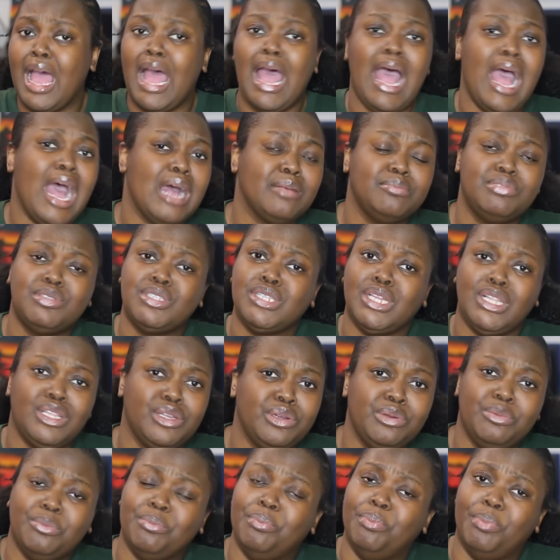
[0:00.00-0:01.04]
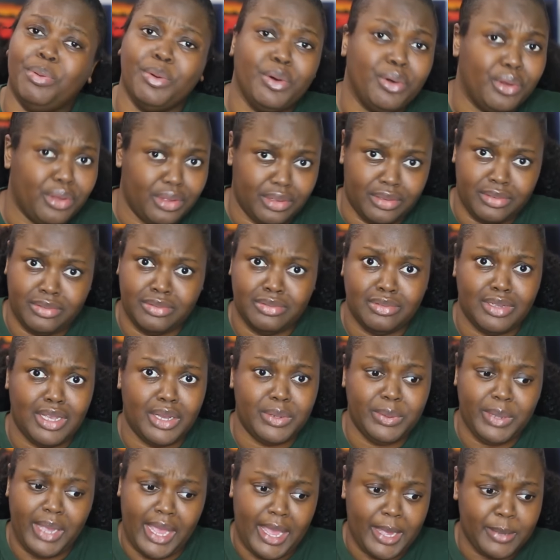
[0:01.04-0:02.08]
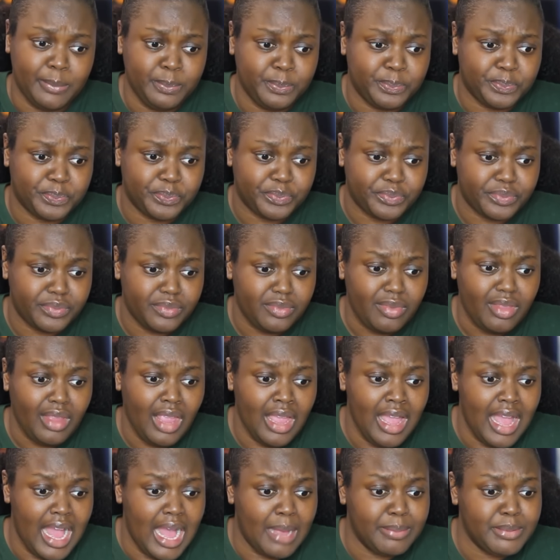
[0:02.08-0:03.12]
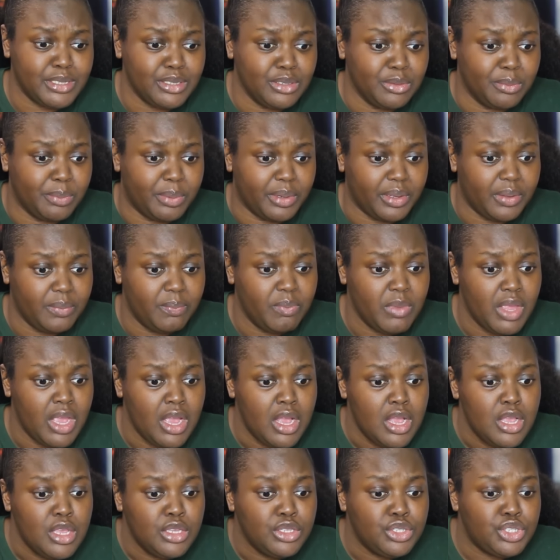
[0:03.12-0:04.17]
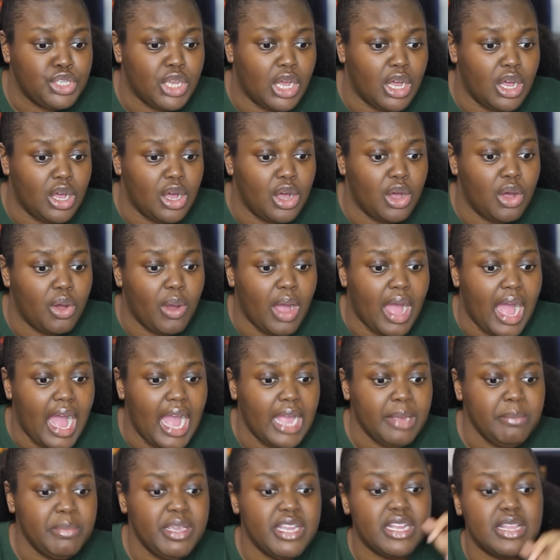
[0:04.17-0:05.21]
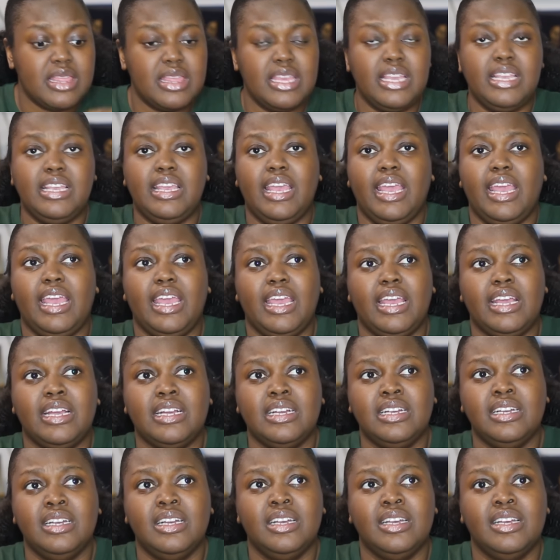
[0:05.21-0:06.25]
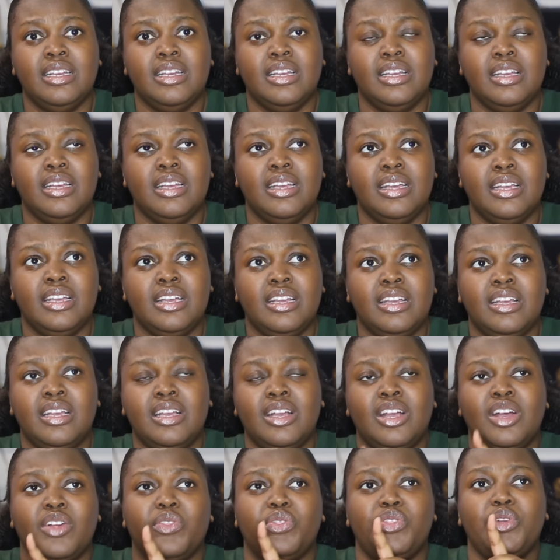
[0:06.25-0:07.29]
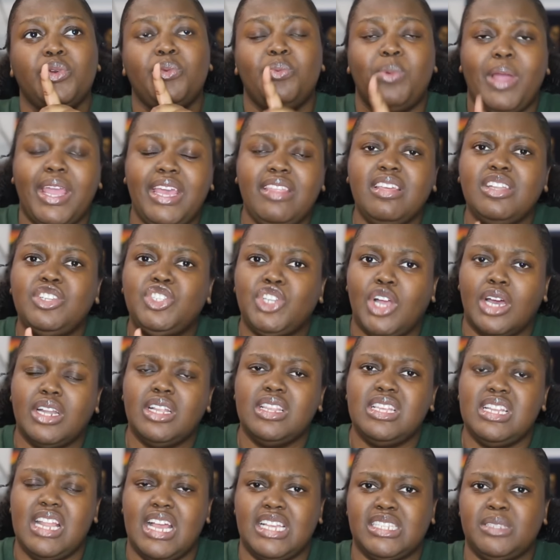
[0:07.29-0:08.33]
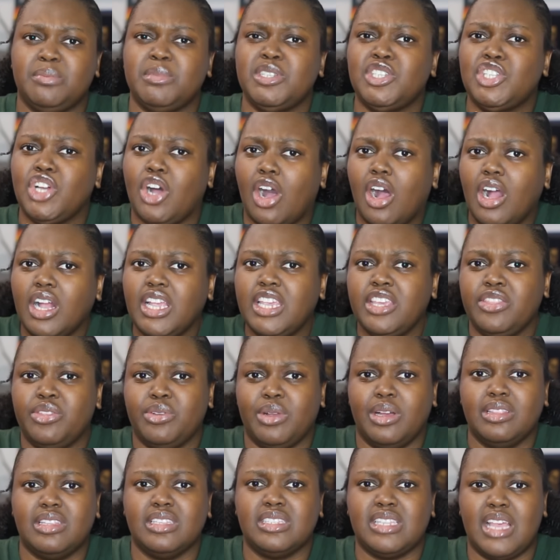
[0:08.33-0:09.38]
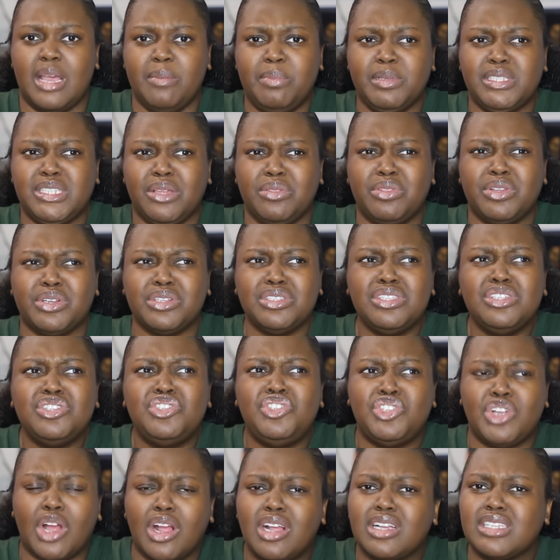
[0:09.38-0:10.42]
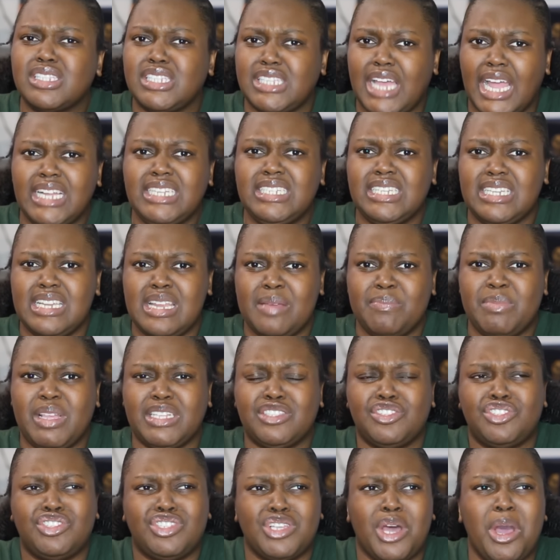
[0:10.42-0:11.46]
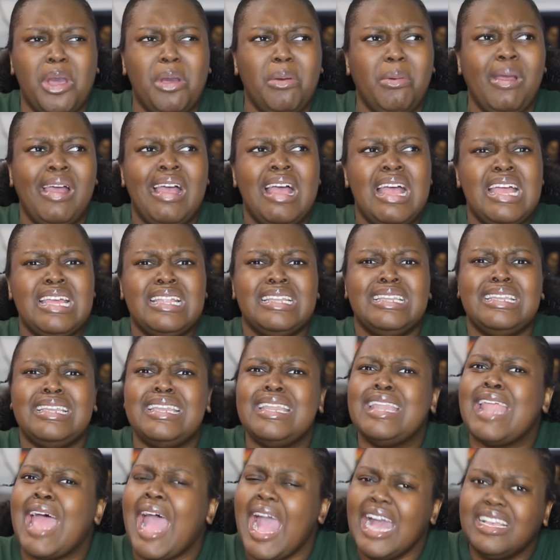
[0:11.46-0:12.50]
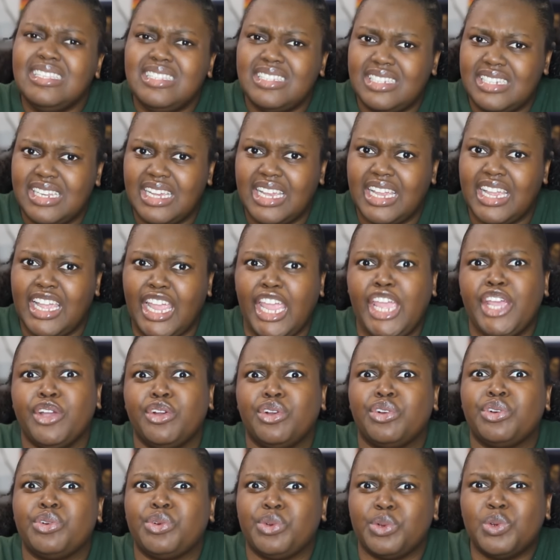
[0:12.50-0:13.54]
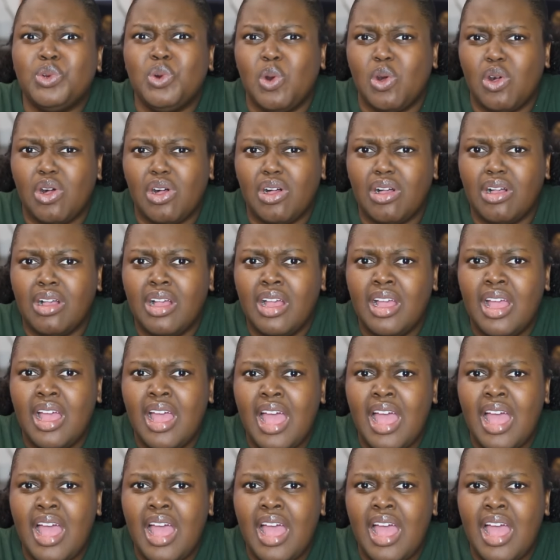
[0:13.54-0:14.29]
Absolute bull. Okay? Absolute bull. So I'm here thinking, the way that Jonathan has been talking throughout this episode, there's a dark side to him that's so nasty and cruel.